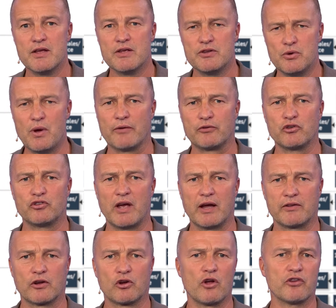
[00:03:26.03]
you have to take
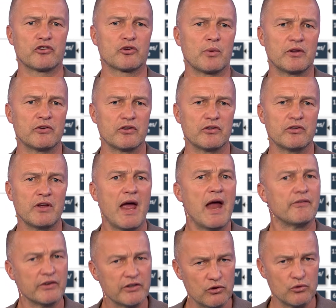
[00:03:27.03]
the consequences
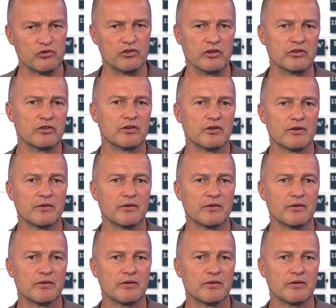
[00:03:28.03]
and reduce it.